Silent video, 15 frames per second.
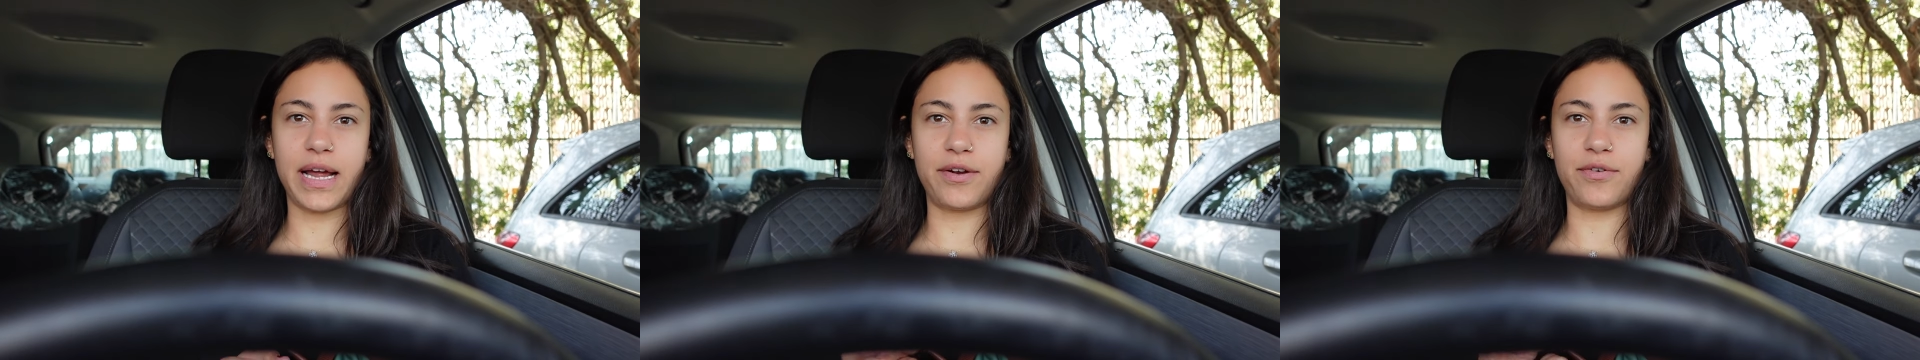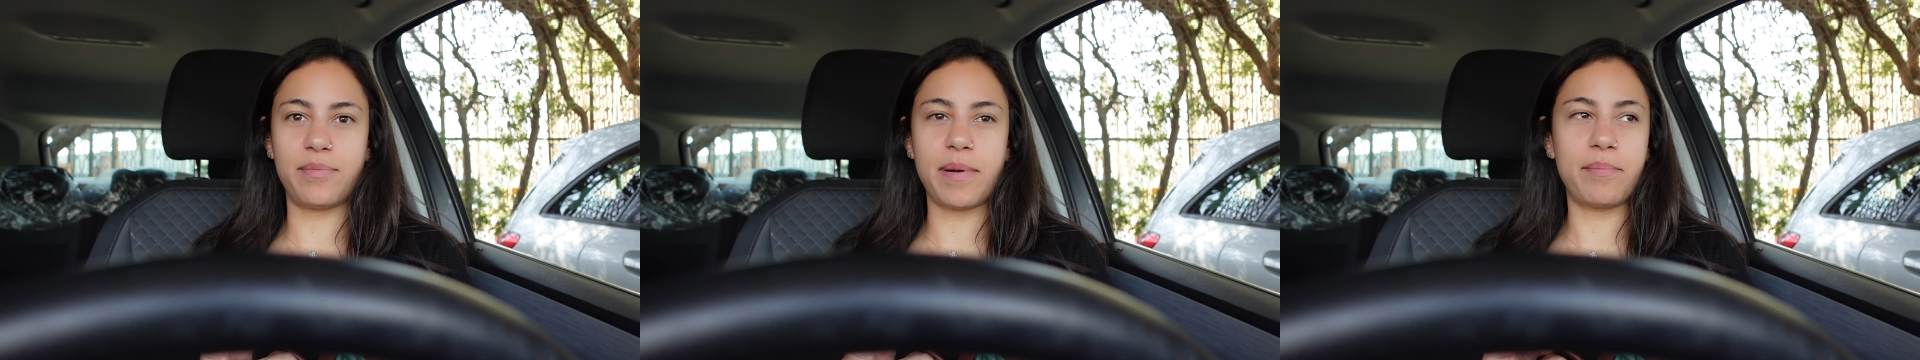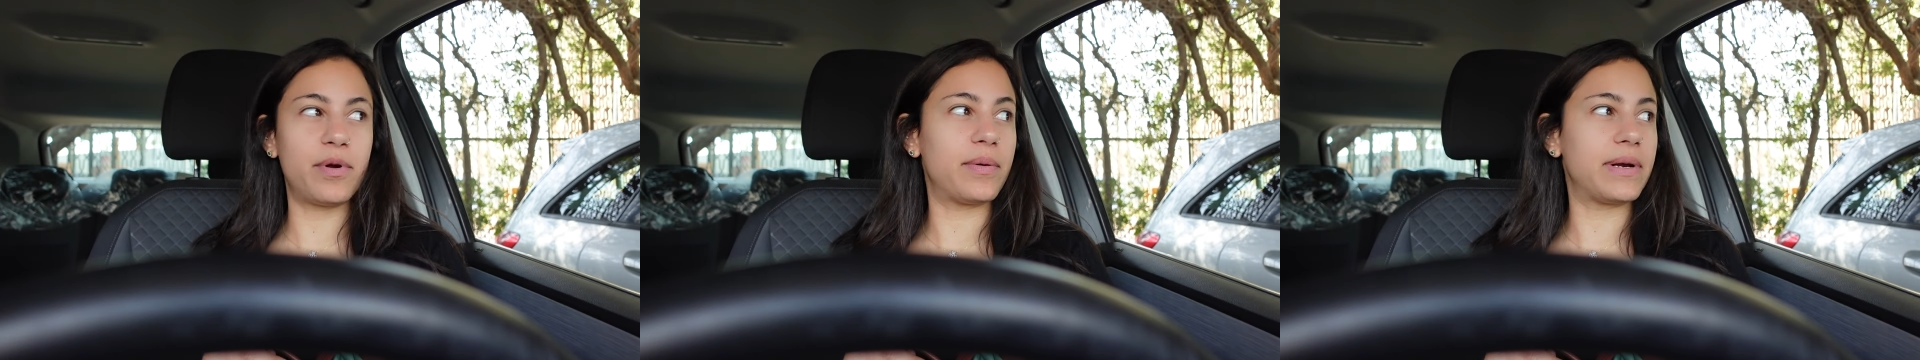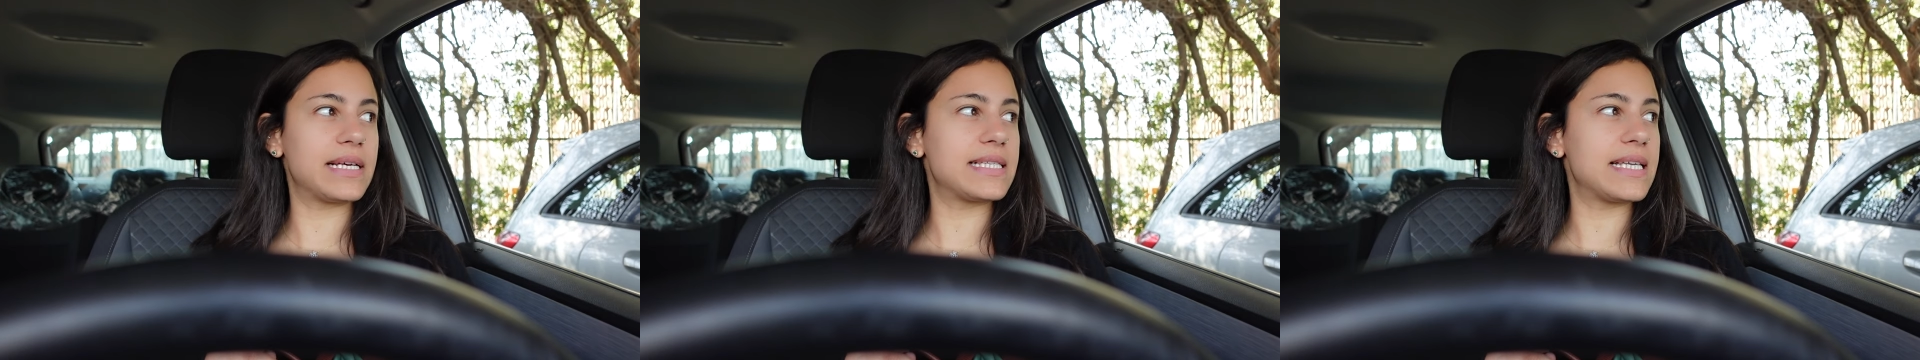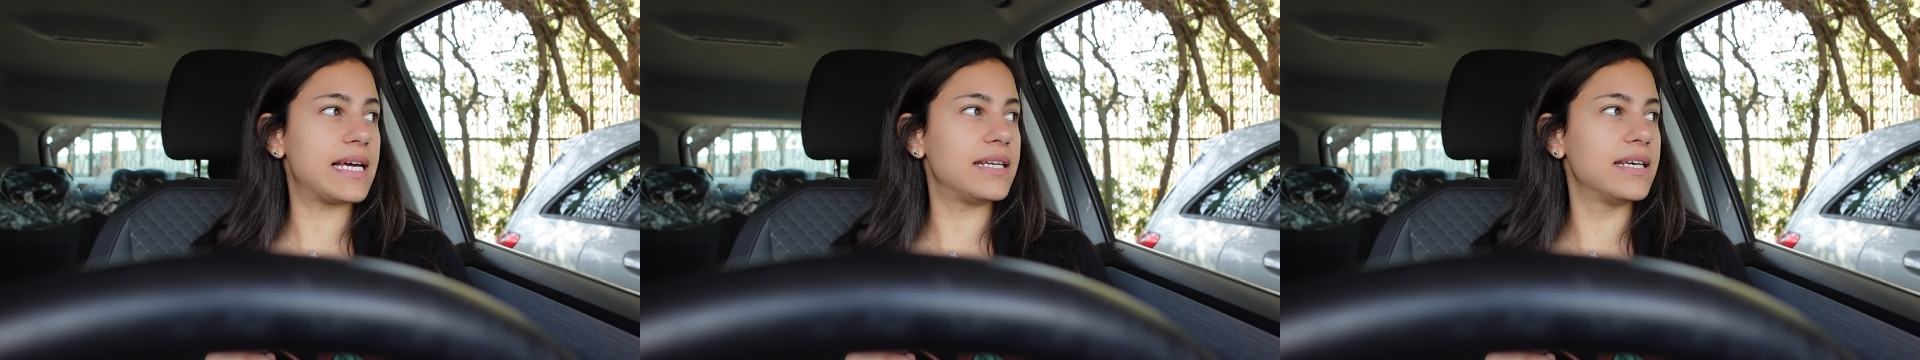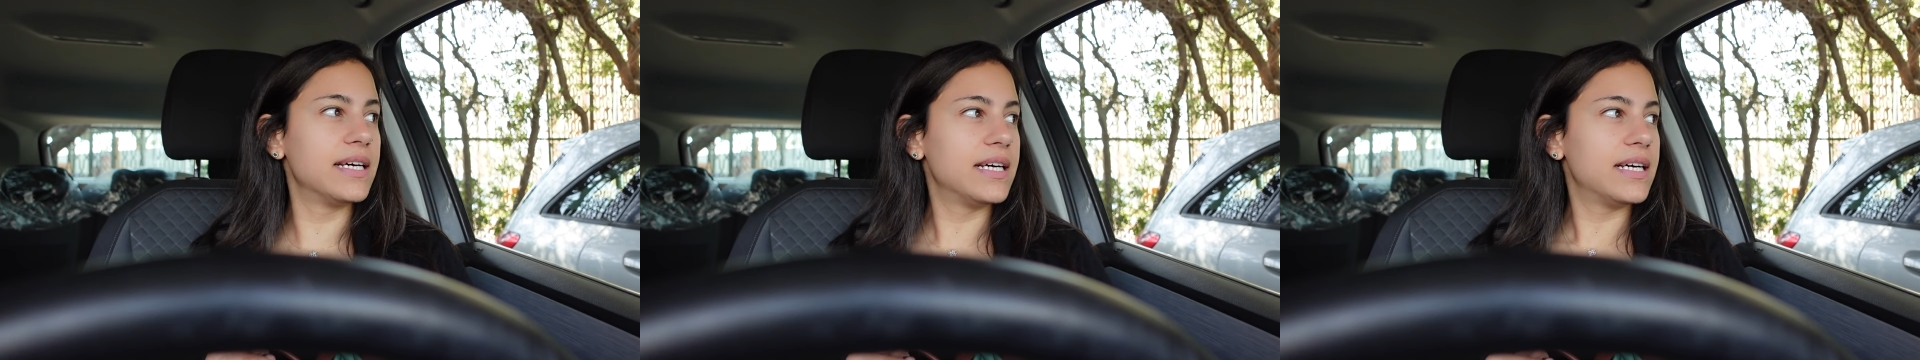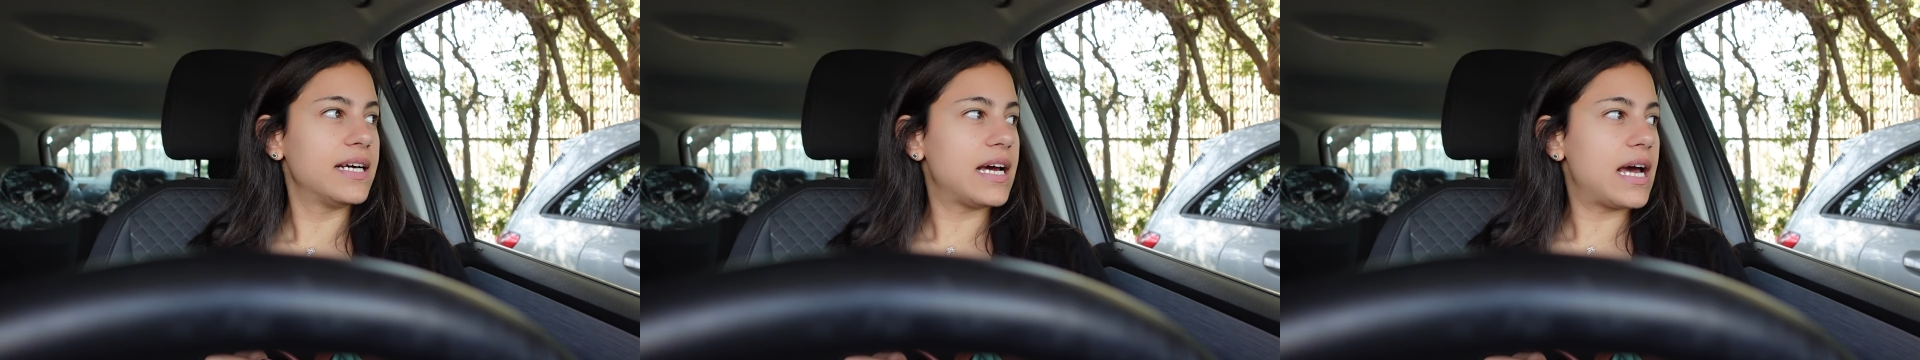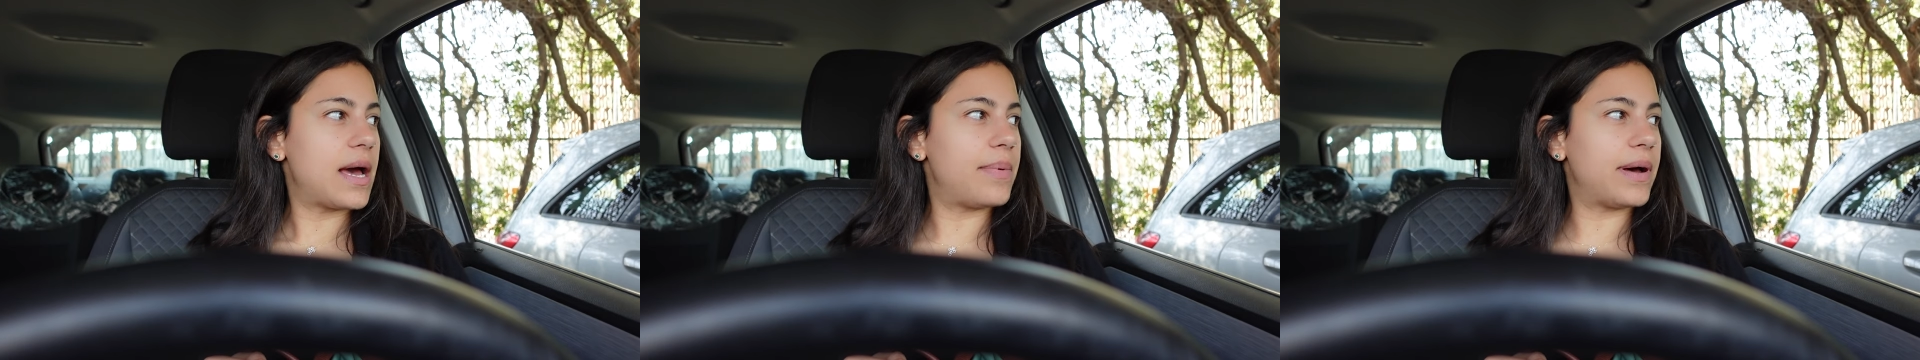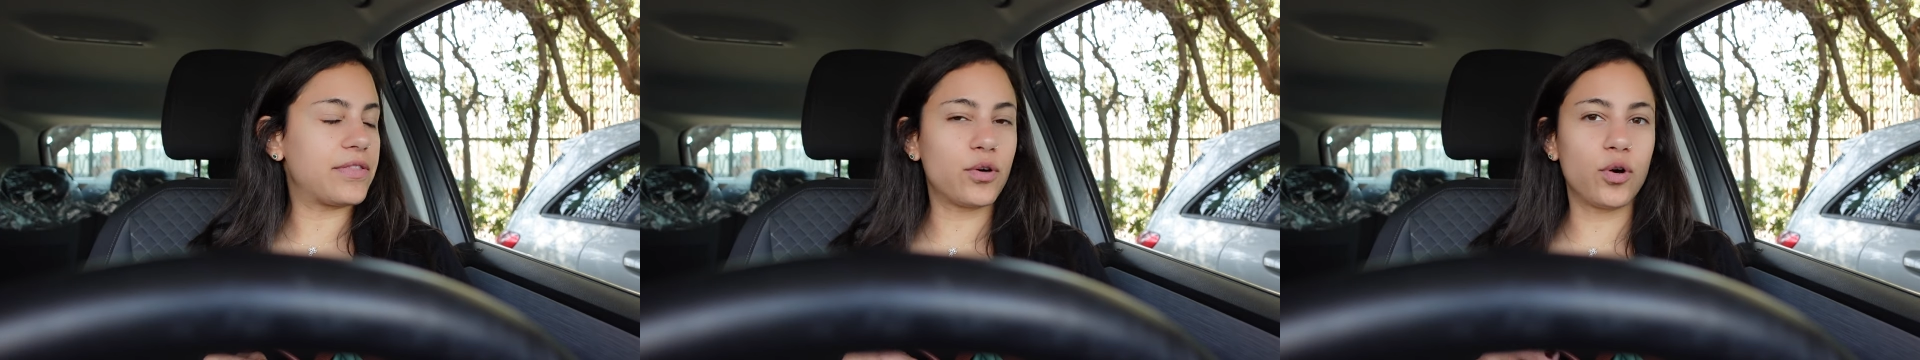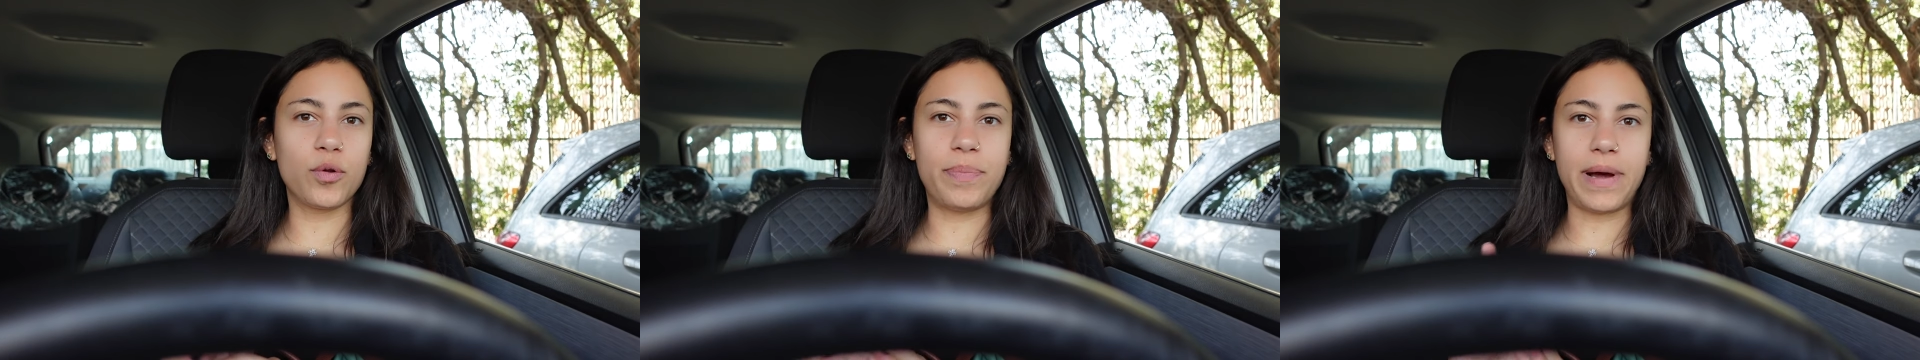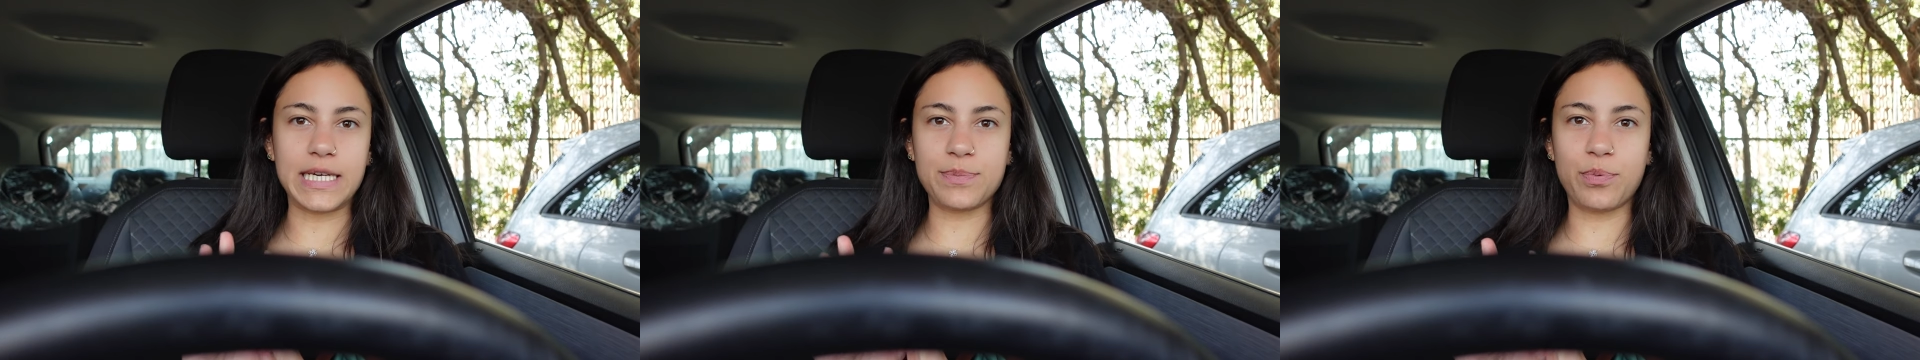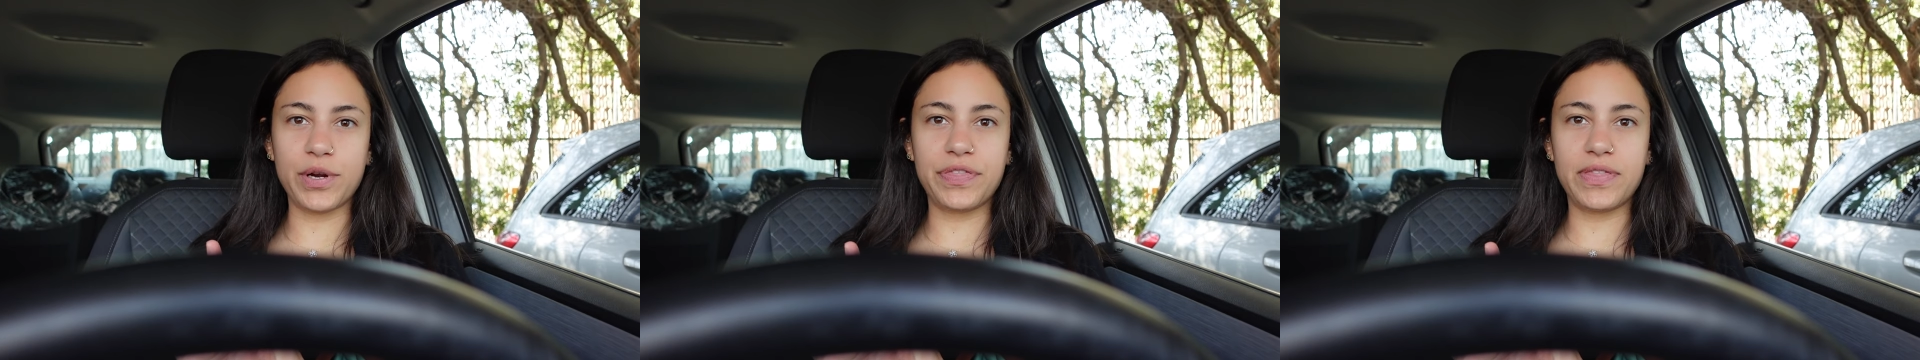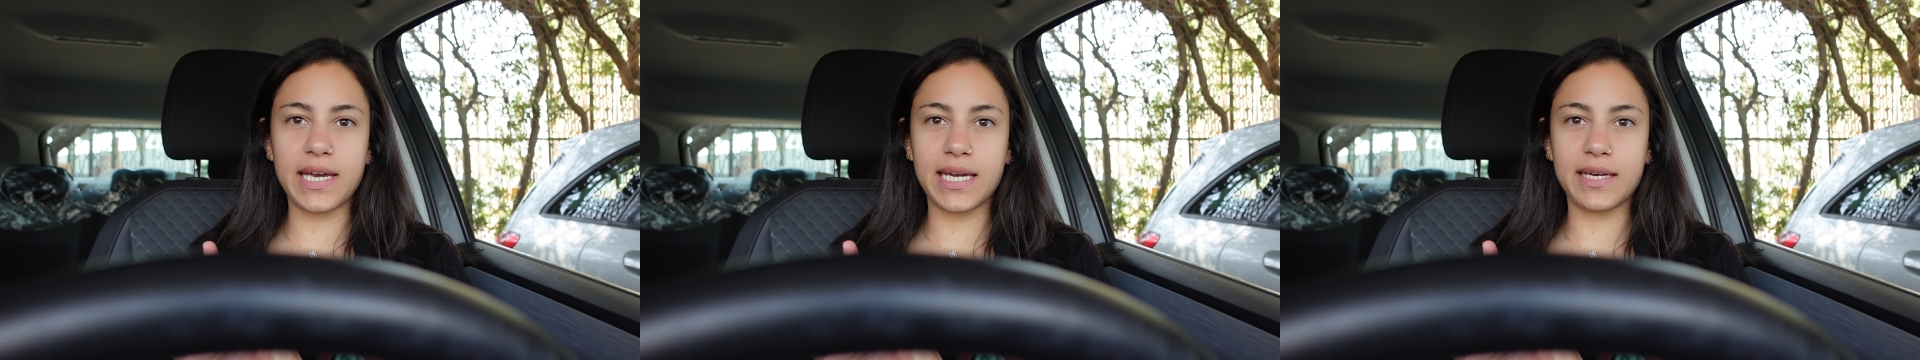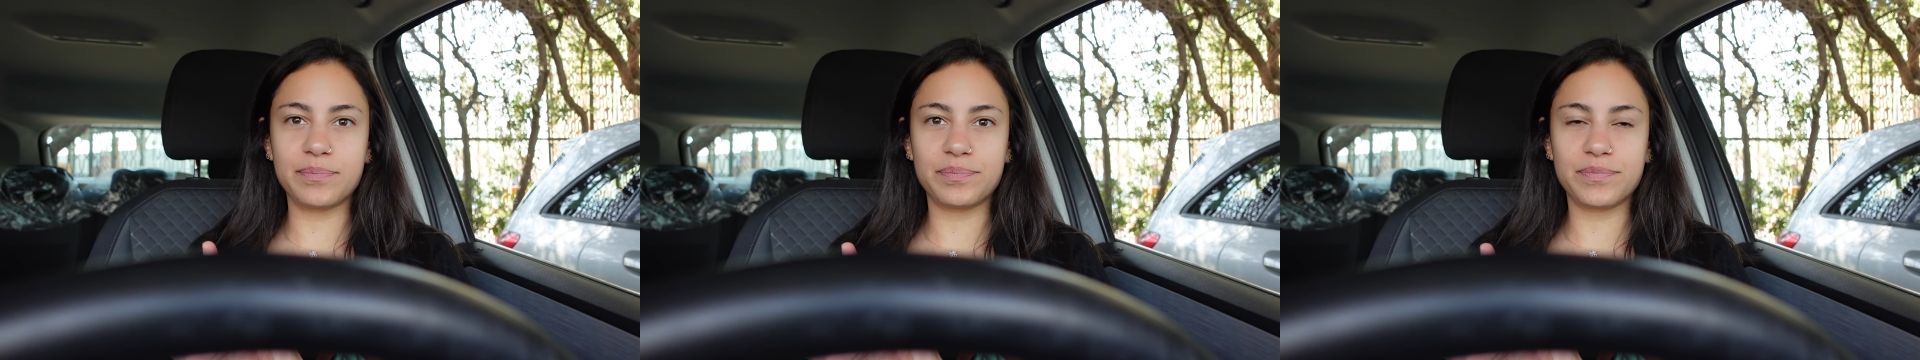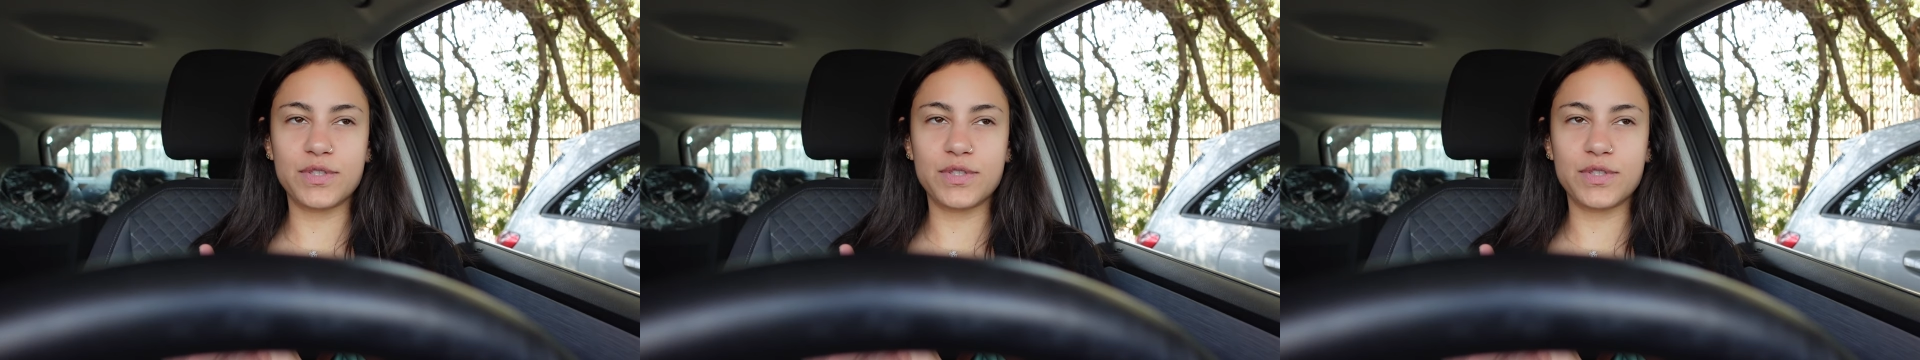And remember when I said about the whole passport thing?